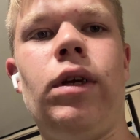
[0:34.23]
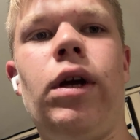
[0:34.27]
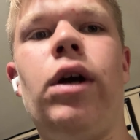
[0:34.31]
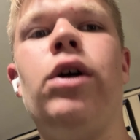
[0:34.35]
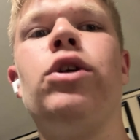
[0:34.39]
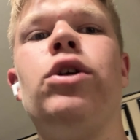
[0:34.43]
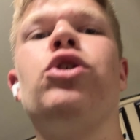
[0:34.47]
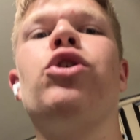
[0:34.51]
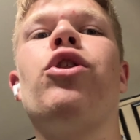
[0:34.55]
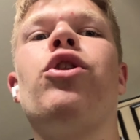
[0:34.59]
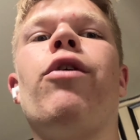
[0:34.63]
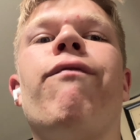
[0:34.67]

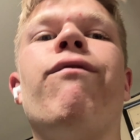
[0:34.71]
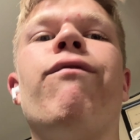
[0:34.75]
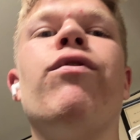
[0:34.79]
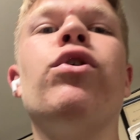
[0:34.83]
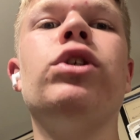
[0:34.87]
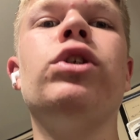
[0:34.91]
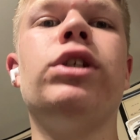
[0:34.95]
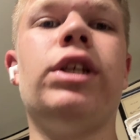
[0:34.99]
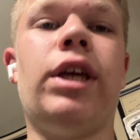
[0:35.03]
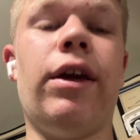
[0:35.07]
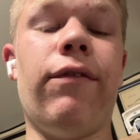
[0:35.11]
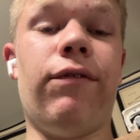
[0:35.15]
So the
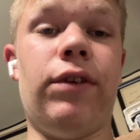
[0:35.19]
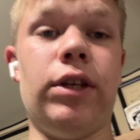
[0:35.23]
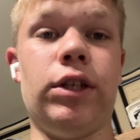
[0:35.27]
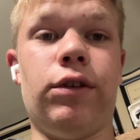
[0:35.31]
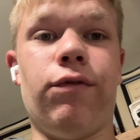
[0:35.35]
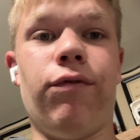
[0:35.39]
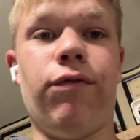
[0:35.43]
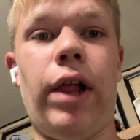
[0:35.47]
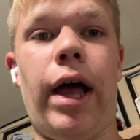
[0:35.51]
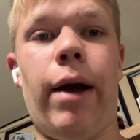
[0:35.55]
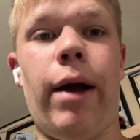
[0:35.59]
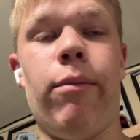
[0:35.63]
first gift is
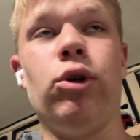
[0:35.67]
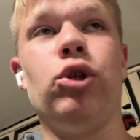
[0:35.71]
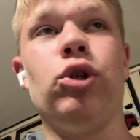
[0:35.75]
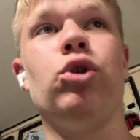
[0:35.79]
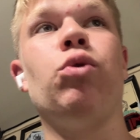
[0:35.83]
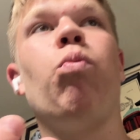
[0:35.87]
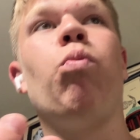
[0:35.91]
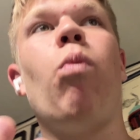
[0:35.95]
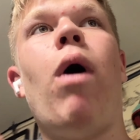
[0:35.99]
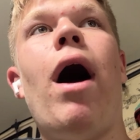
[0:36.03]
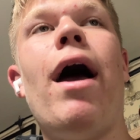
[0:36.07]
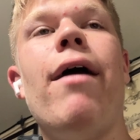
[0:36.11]
flowers.
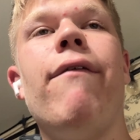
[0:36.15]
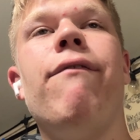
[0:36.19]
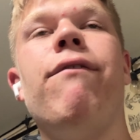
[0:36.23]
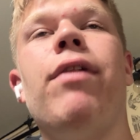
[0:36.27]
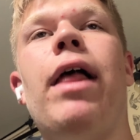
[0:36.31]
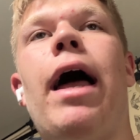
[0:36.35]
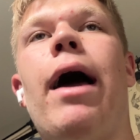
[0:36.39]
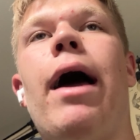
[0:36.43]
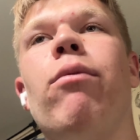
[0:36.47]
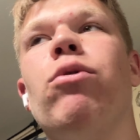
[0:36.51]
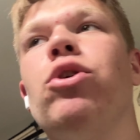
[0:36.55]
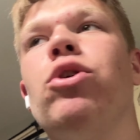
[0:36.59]
Why
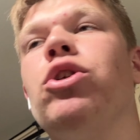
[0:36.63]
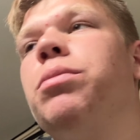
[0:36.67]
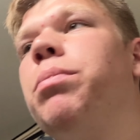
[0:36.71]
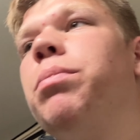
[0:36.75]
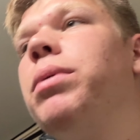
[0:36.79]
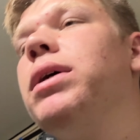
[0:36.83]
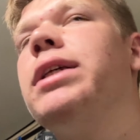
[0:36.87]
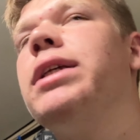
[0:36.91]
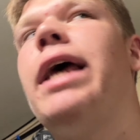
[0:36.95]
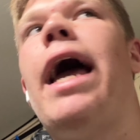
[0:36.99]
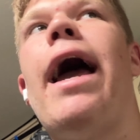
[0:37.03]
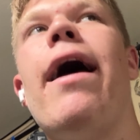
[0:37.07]
flowers?
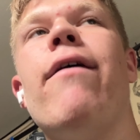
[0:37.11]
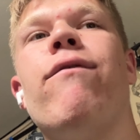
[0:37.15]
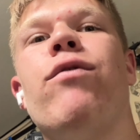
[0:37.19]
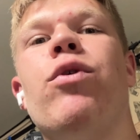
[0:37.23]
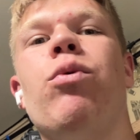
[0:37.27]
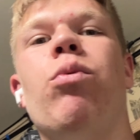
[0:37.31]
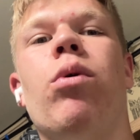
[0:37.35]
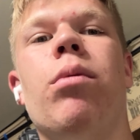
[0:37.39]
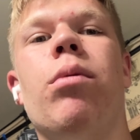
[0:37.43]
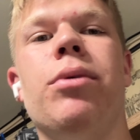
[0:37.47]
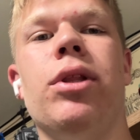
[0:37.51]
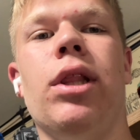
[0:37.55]
Because every
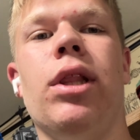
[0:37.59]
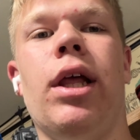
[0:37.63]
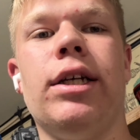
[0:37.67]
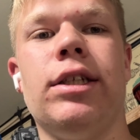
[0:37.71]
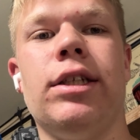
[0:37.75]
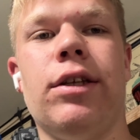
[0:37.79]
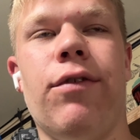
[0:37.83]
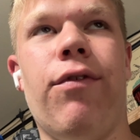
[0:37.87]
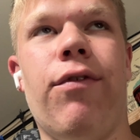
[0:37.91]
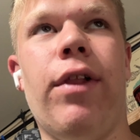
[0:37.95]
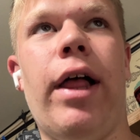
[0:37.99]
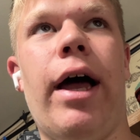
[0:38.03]
woman likes
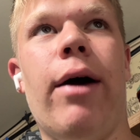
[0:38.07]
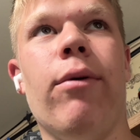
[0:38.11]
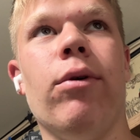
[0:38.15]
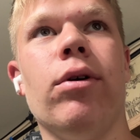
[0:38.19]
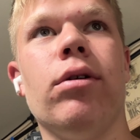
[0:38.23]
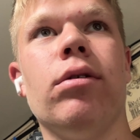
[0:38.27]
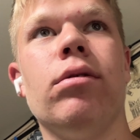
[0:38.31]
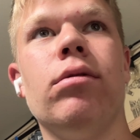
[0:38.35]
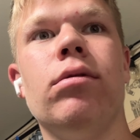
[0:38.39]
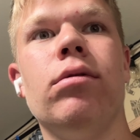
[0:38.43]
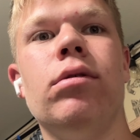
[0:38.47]
a flower.